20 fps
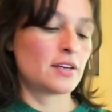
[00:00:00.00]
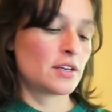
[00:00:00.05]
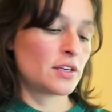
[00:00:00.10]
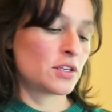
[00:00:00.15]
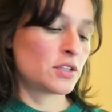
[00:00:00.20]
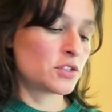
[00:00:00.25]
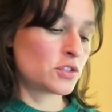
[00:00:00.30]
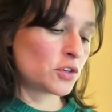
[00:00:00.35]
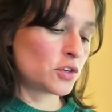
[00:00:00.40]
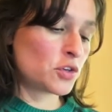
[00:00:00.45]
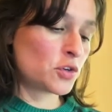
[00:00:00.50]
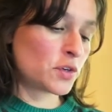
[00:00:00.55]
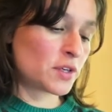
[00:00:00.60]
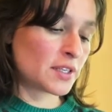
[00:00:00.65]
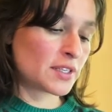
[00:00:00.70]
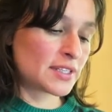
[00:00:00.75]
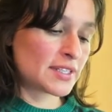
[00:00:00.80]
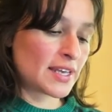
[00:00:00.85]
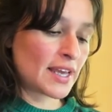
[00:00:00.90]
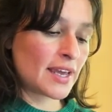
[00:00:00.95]
So you
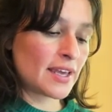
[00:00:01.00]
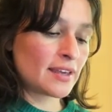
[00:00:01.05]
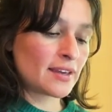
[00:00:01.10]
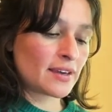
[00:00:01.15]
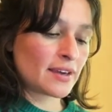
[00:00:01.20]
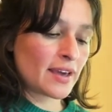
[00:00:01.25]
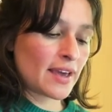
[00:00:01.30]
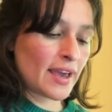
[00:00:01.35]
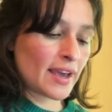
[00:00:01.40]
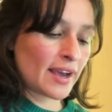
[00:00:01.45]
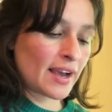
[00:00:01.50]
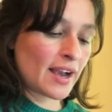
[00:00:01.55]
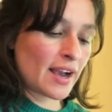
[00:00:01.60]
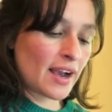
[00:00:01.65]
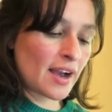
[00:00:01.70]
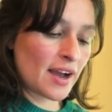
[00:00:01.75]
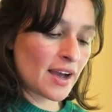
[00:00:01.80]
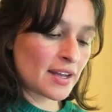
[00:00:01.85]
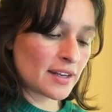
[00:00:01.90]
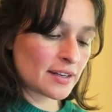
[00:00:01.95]
can take and
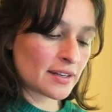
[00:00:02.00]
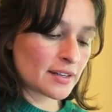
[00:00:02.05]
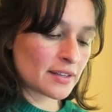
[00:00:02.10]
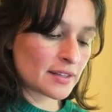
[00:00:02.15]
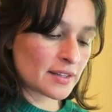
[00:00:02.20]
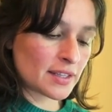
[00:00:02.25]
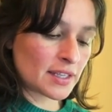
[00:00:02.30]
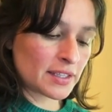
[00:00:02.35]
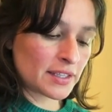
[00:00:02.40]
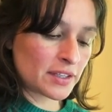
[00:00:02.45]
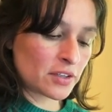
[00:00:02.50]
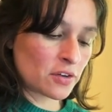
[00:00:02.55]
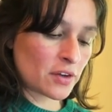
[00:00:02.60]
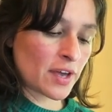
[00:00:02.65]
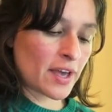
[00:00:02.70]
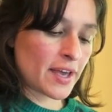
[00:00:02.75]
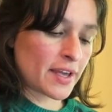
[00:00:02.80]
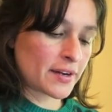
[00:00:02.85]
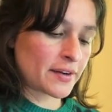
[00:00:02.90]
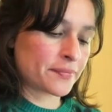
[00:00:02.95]
cut the little
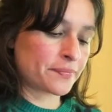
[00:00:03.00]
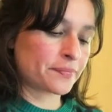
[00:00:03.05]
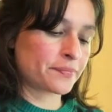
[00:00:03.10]
n.